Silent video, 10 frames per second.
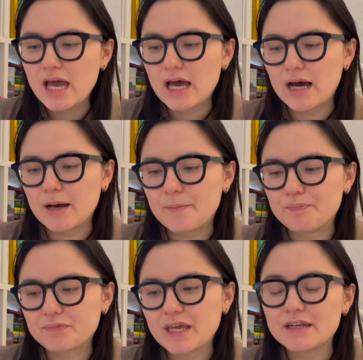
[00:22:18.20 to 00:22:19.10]

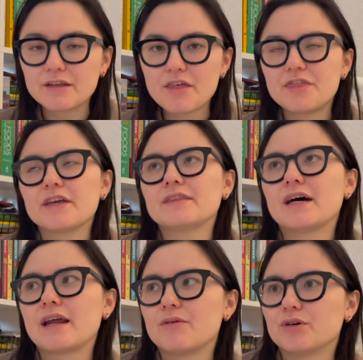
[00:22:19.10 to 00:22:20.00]
Another thing
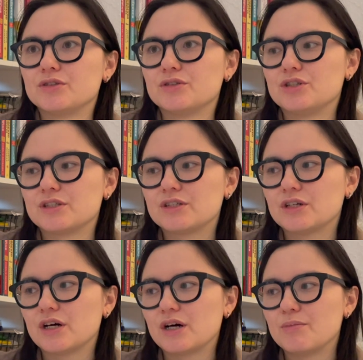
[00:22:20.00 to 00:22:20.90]
that I want to just
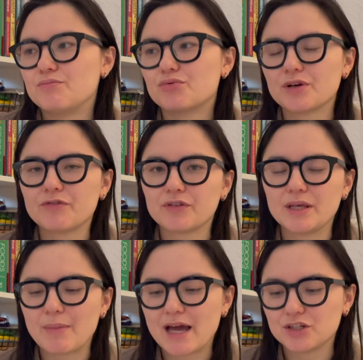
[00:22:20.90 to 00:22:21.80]

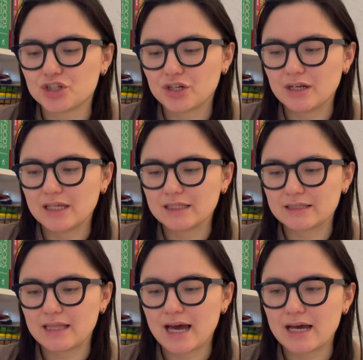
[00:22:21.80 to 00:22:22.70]
briefly mention
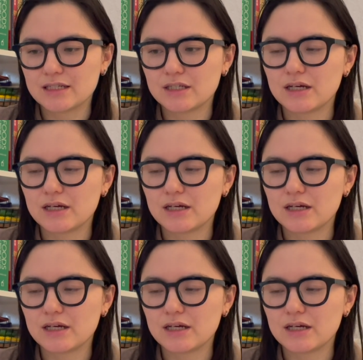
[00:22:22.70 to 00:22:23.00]
is that